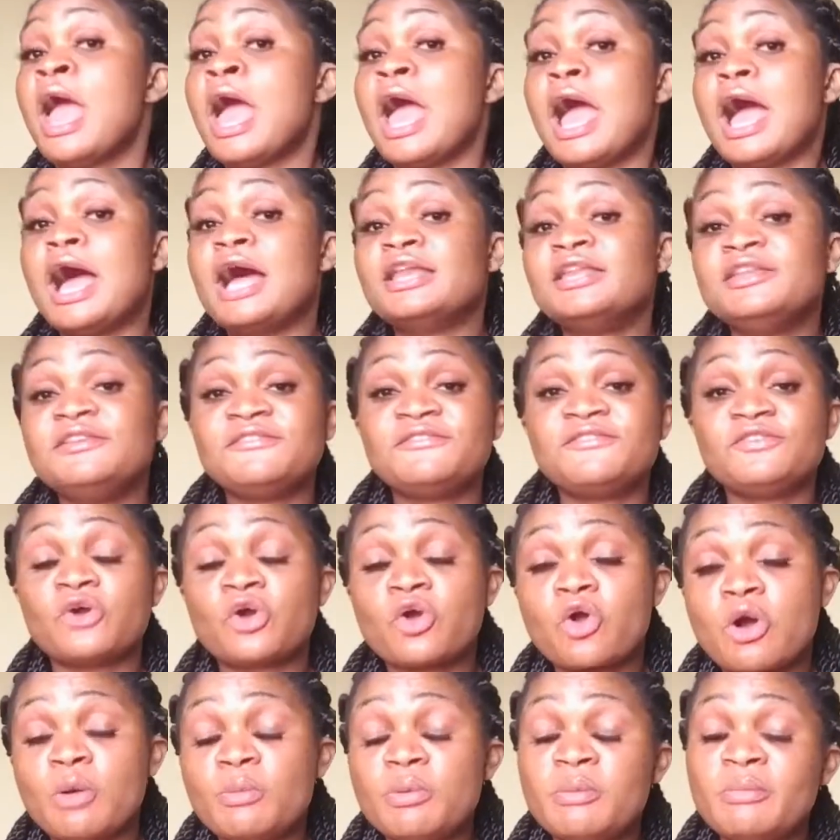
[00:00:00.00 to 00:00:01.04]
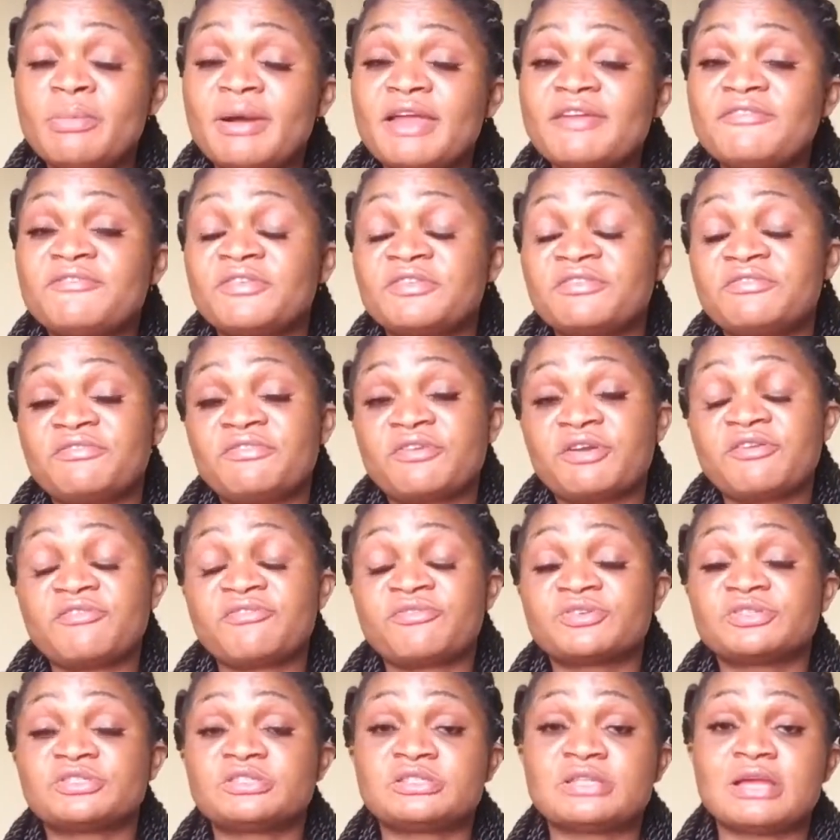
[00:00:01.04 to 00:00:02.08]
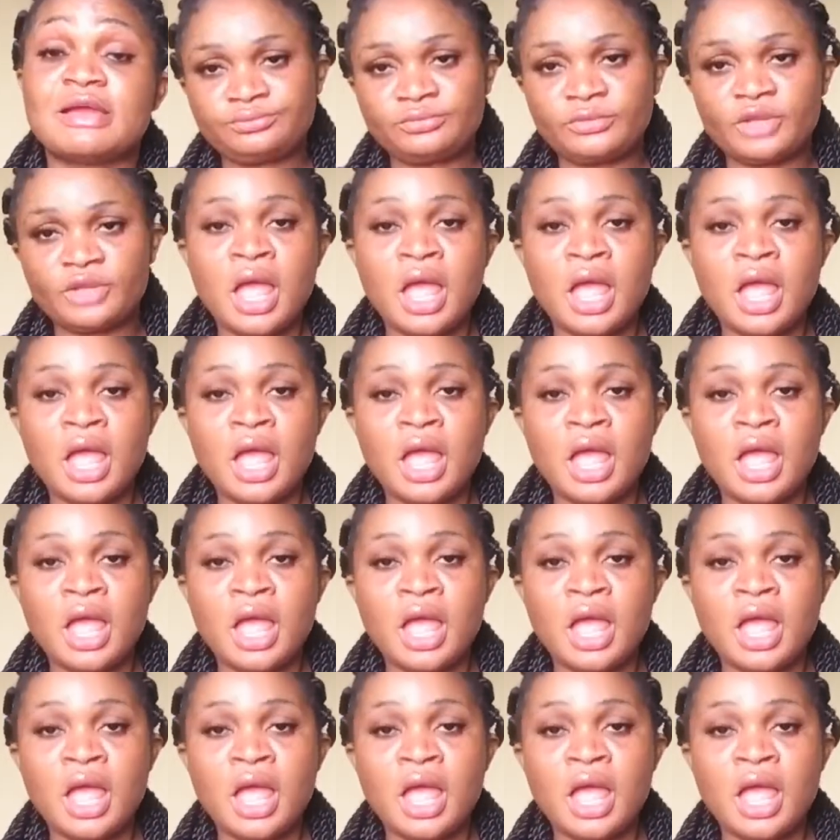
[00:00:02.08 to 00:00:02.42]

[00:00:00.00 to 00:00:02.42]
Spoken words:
And if you're coming by for the very first time,